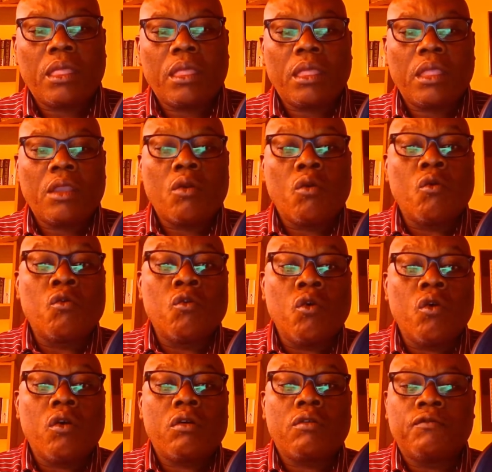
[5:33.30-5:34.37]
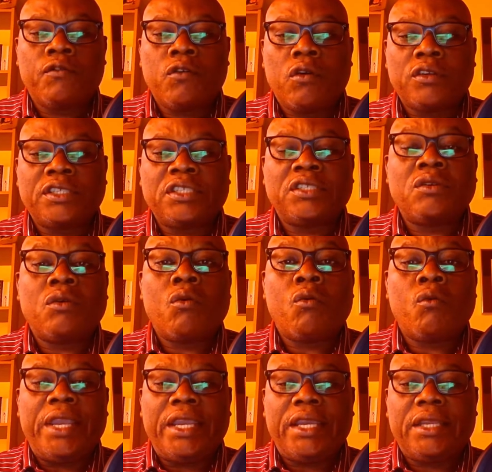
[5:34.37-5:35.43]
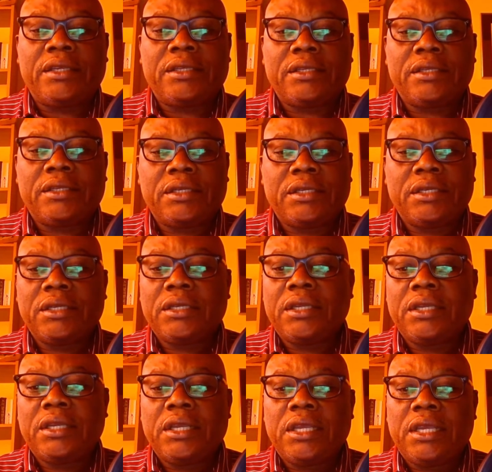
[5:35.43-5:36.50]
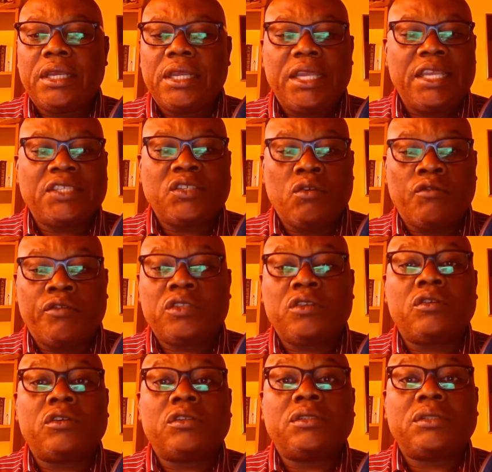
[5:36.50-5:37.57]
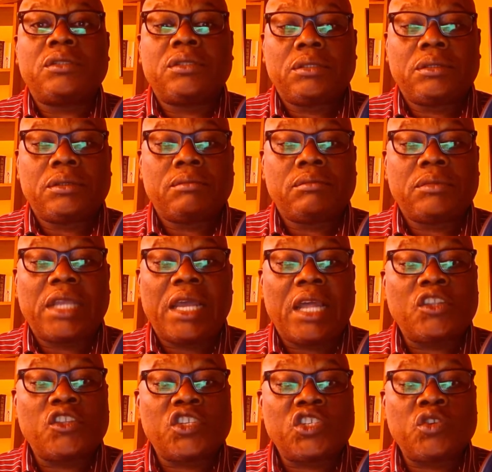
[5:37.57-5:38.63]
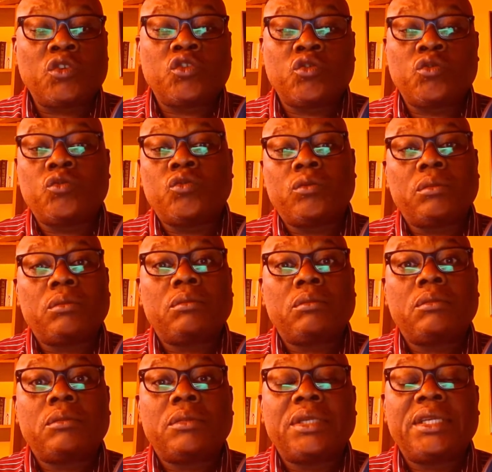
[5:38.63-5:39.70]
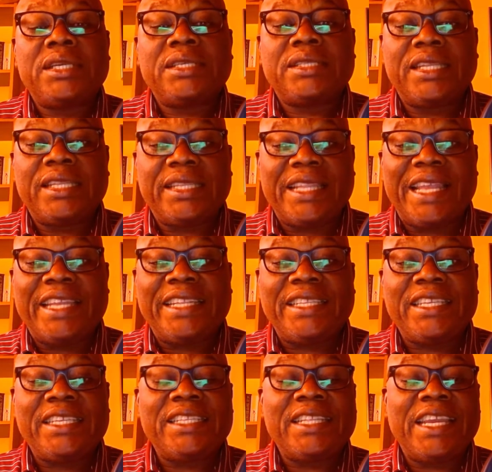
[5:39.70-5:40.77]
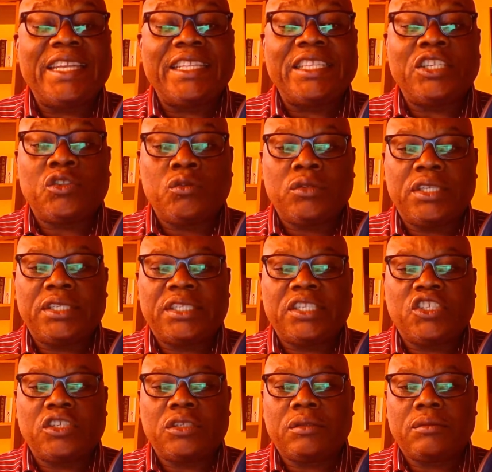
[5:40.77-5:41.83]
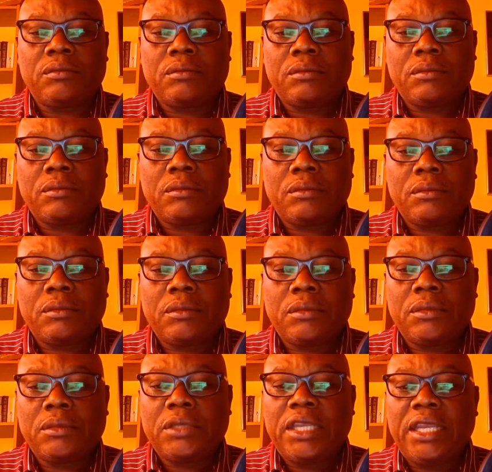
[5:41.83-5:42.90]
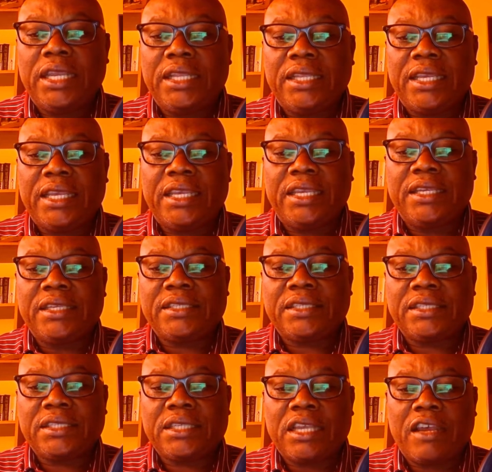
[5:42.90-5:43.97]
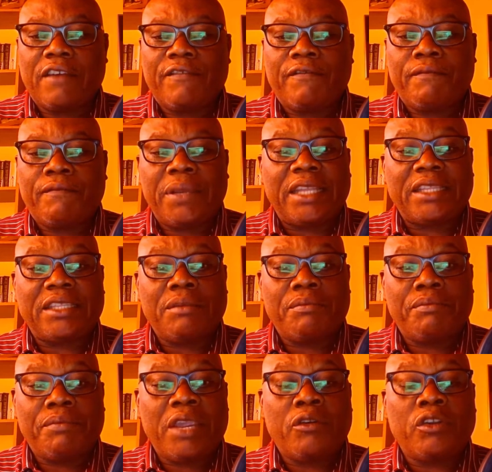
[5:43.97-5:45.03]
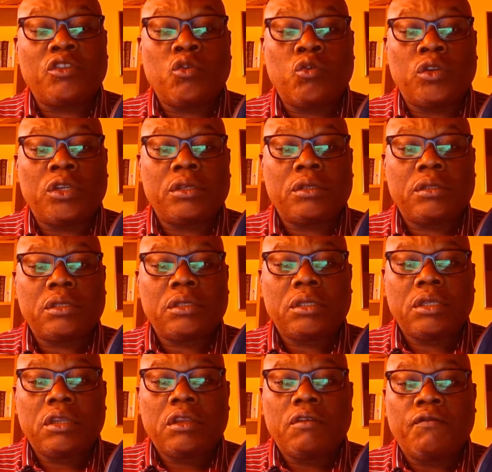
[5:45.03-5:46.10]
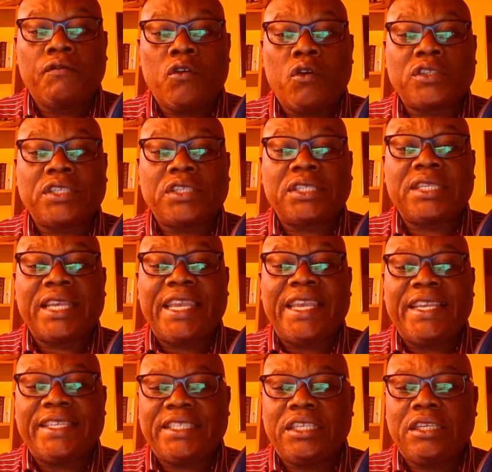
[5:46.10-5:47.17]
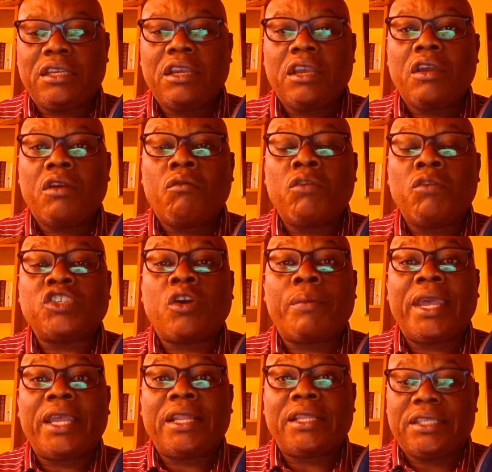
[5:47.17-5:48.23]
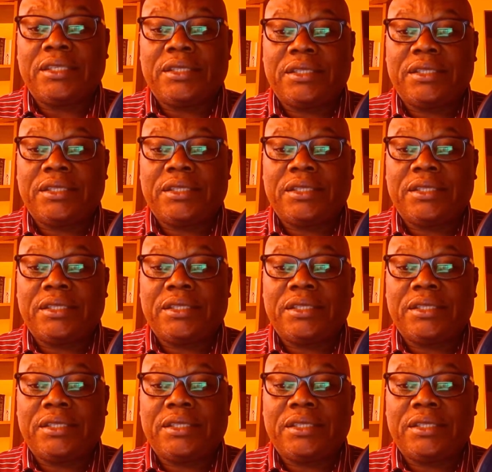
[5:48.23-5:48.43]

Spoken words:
Roe versus Wade is overturned, and so too is the 1992 decision in the case of Planned Parenthood versus Casey, which upheld it.